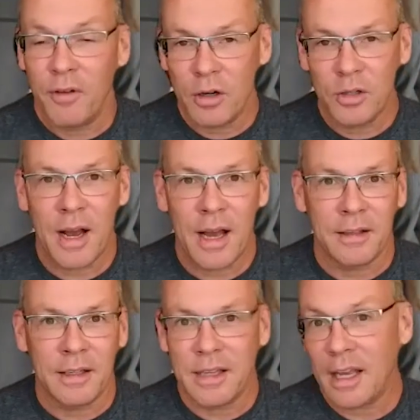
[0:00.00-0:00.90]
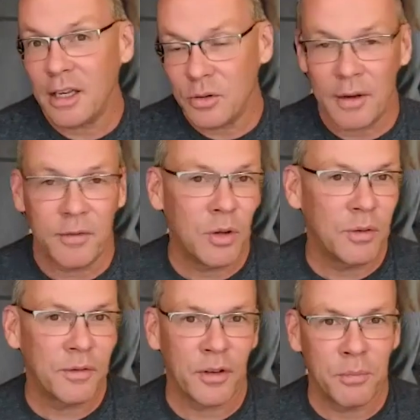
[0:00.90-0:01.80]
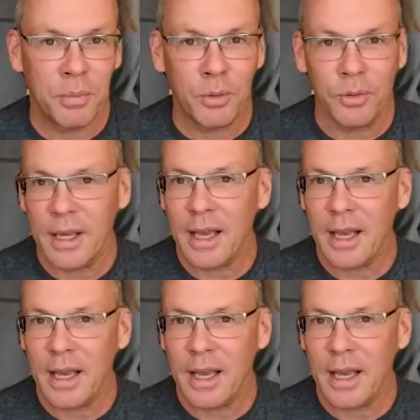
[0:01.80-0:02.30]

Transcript: For our triathletes, they got to drive to and from the pool.